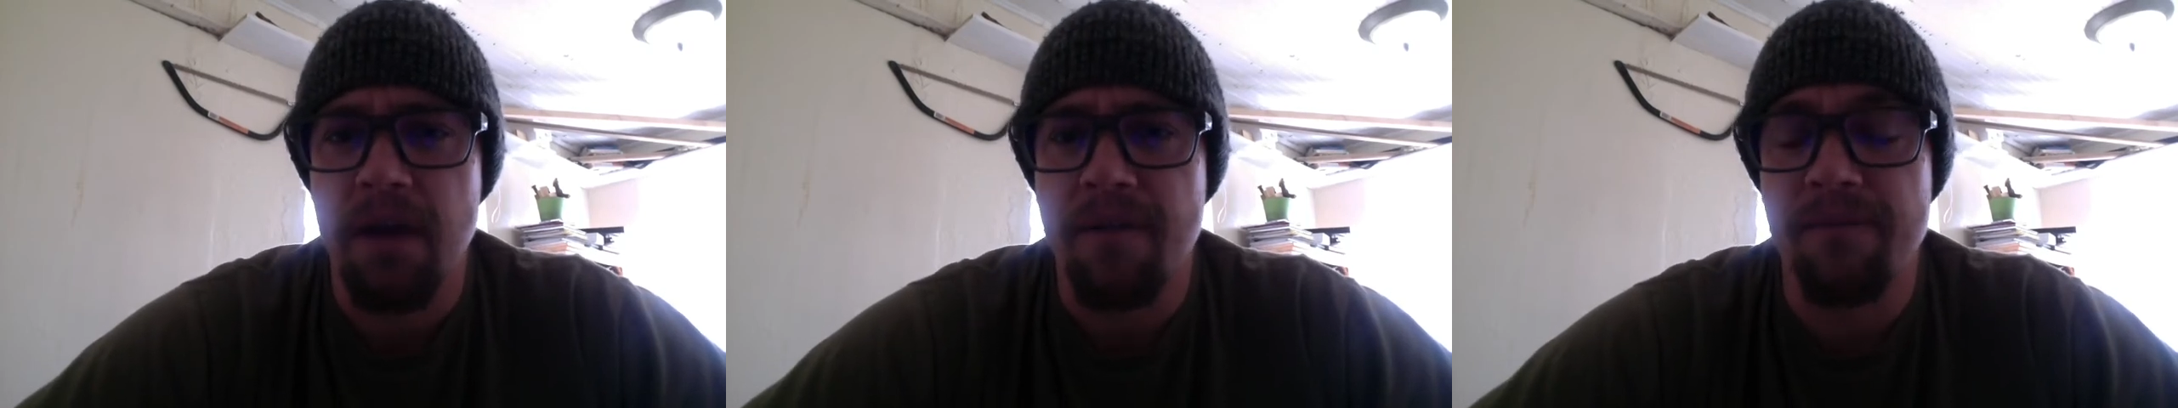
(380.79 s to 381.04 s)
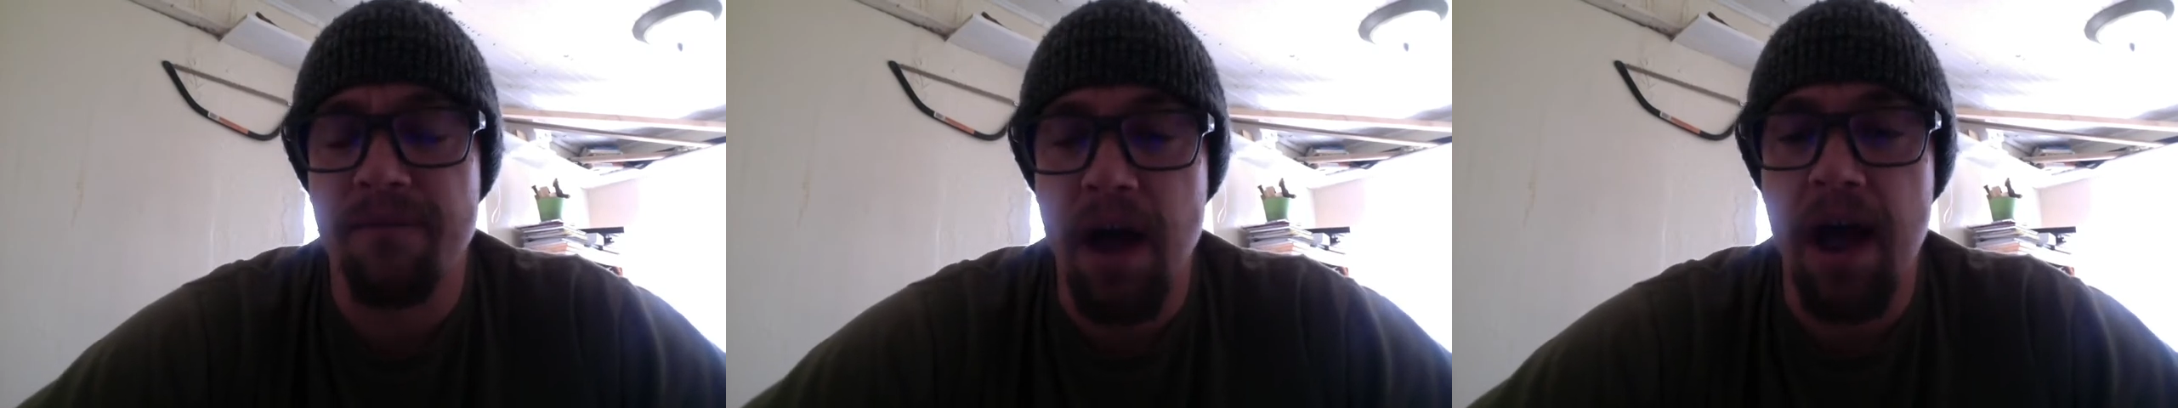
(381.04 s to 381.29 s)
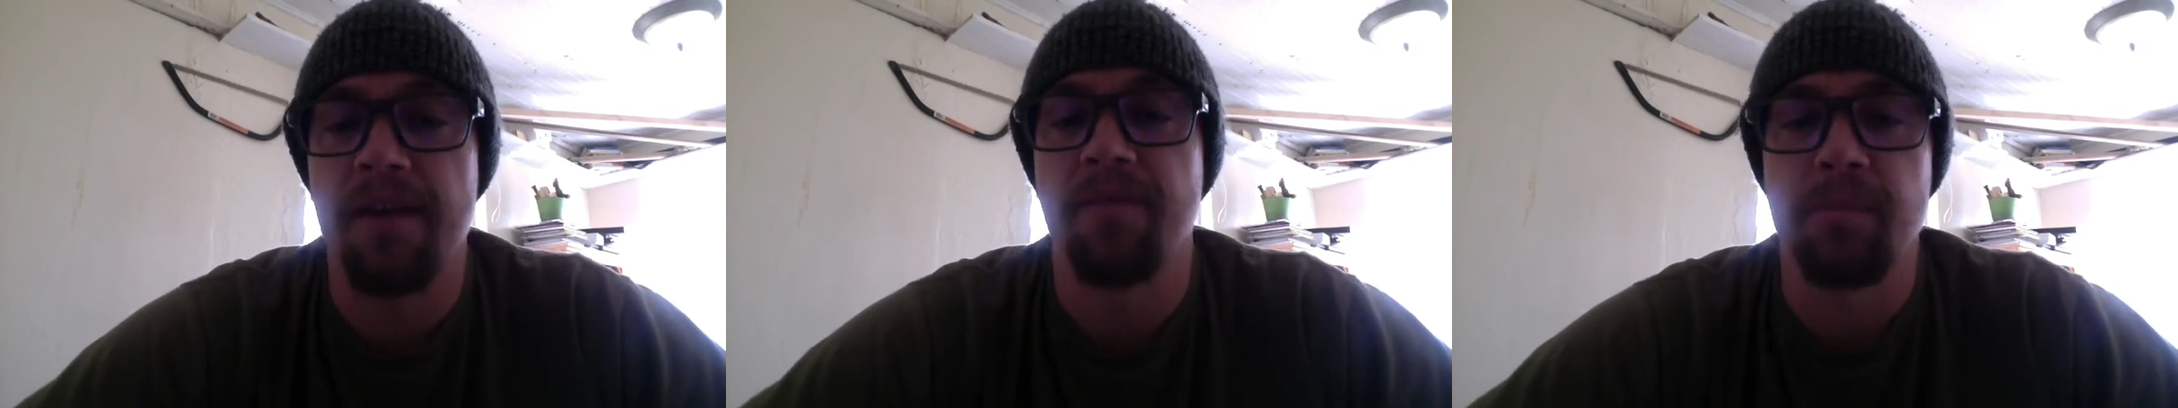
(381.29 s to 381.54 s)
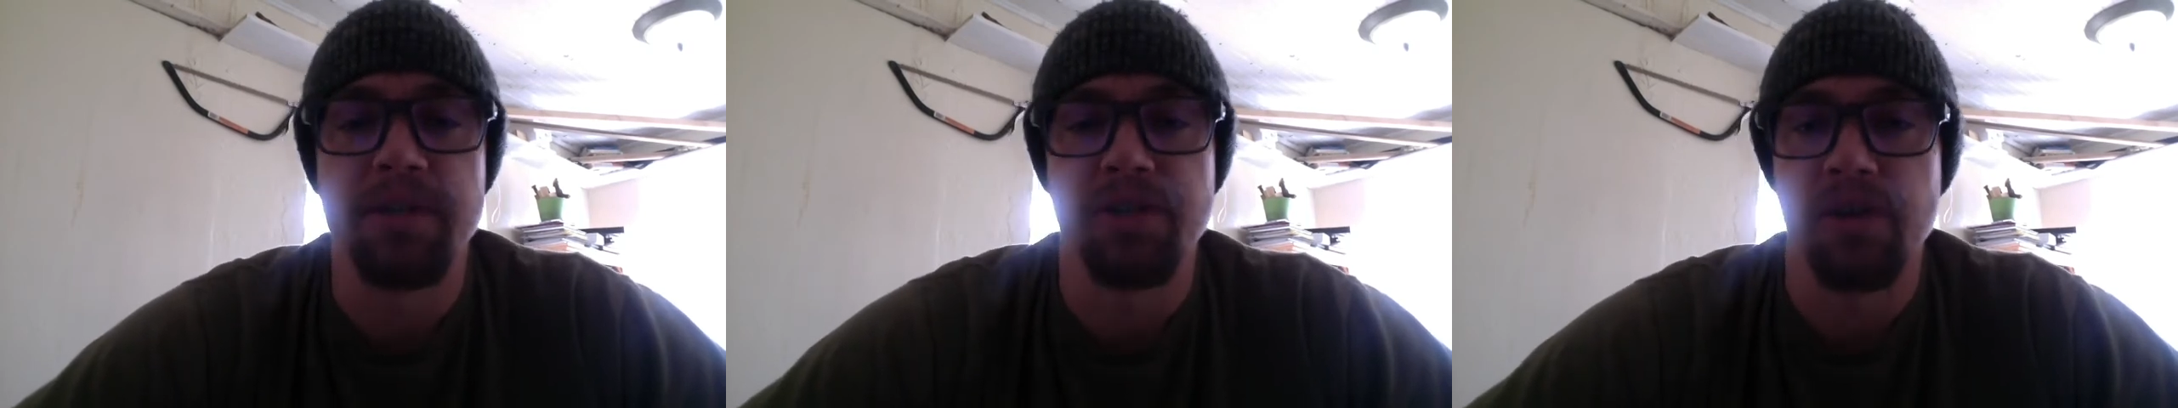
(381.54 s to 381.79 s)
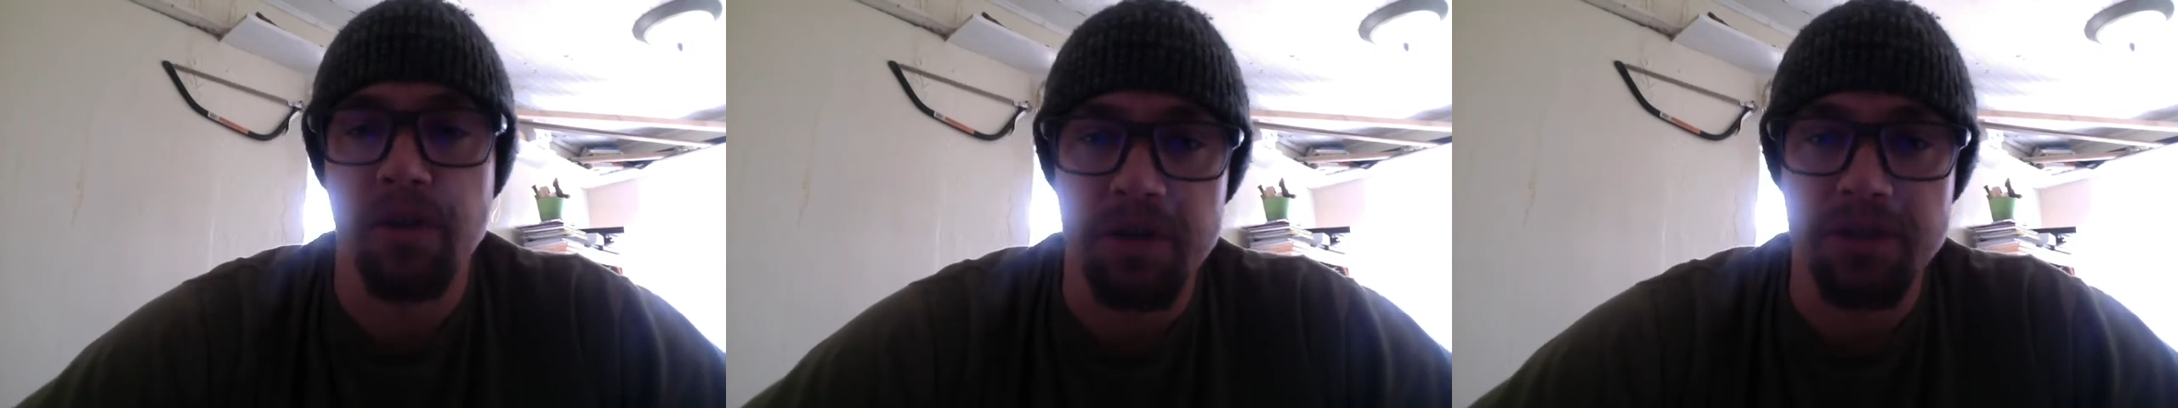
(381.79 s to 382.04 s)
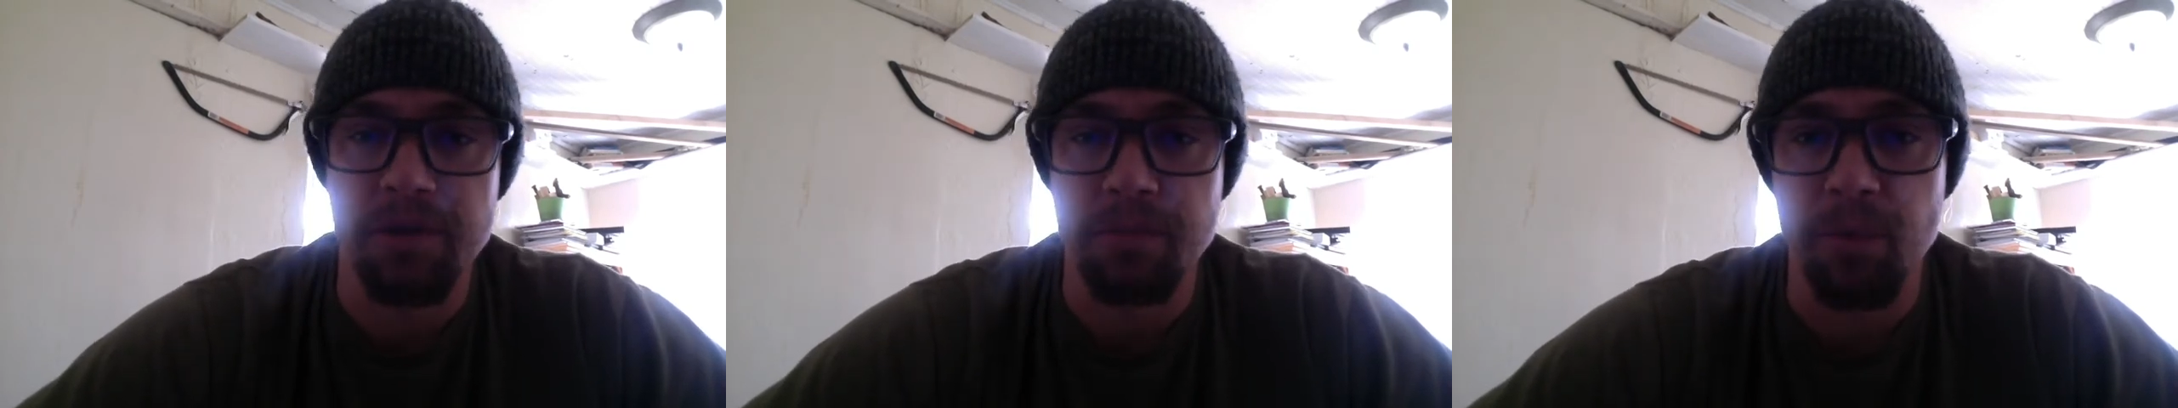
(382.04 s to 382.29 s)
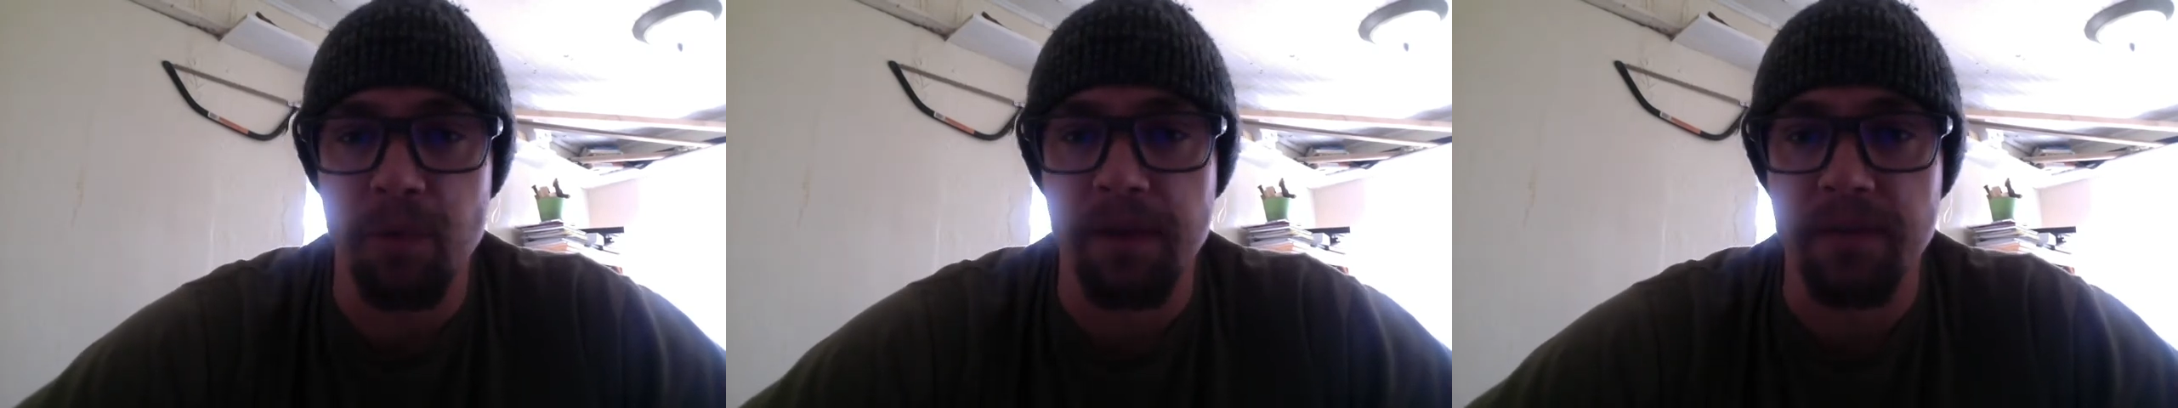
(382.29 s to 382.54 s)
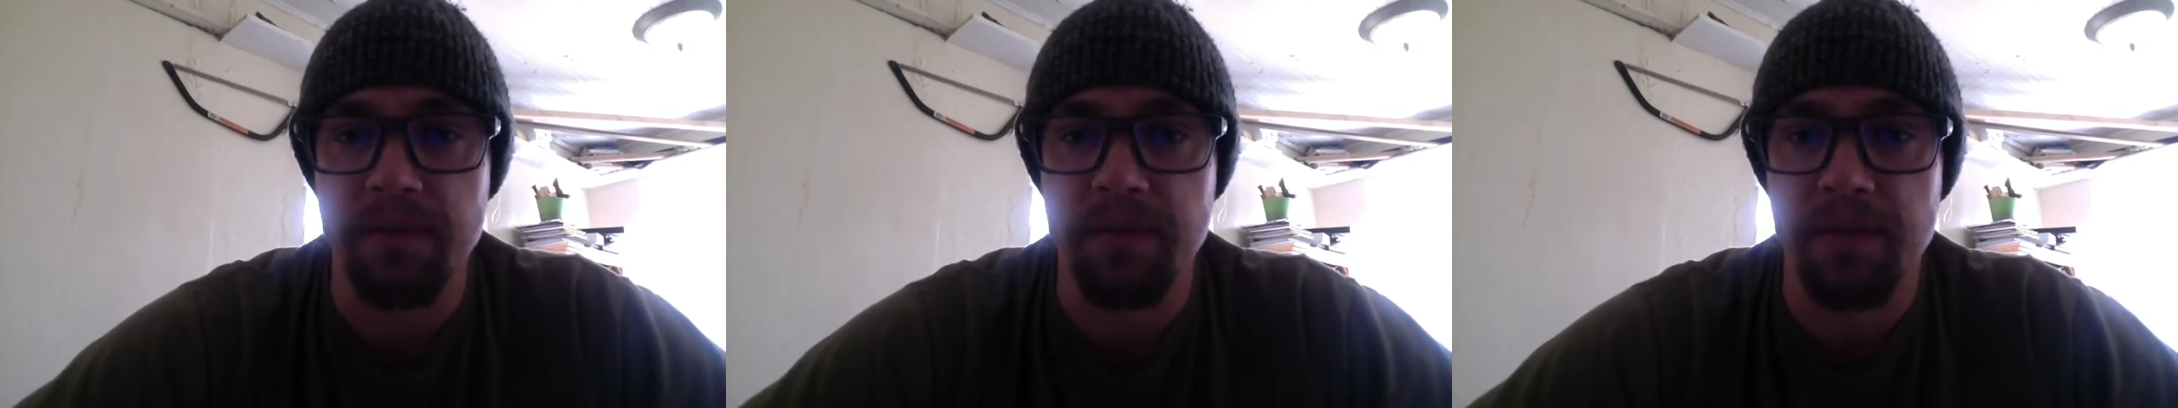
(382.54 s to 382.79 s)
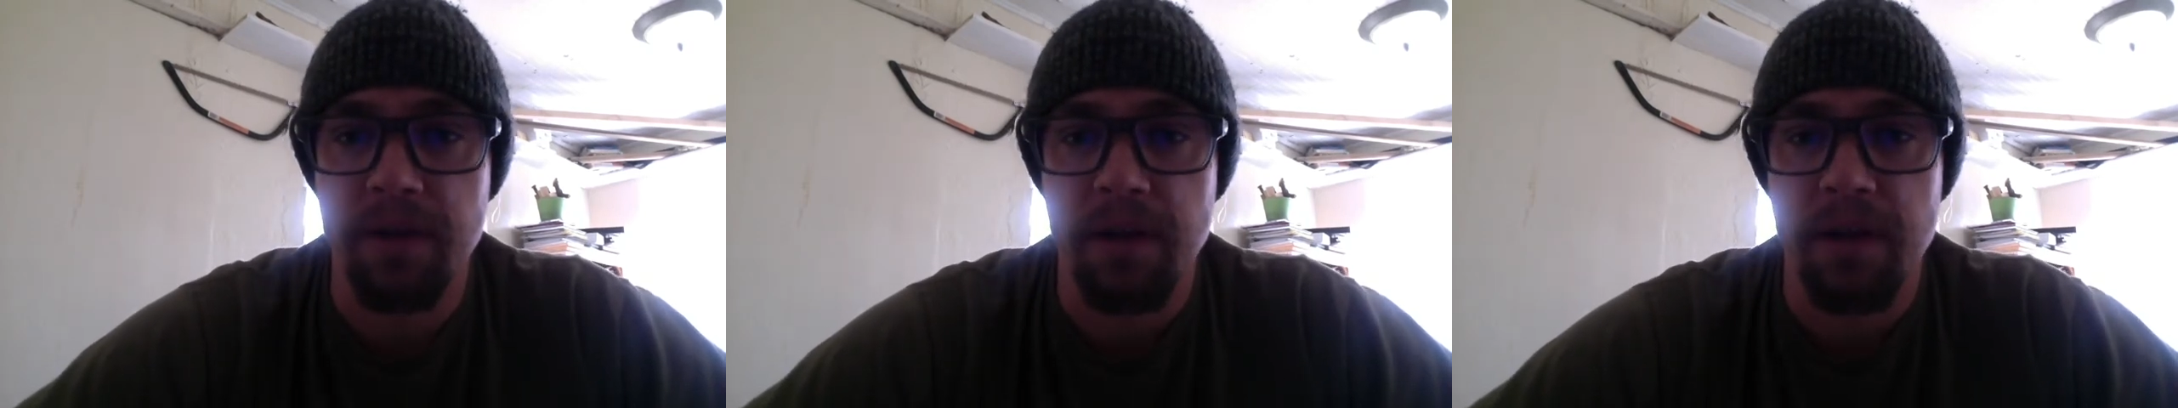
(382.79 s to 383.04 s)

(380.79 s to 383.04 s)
5 Mr. Larson points.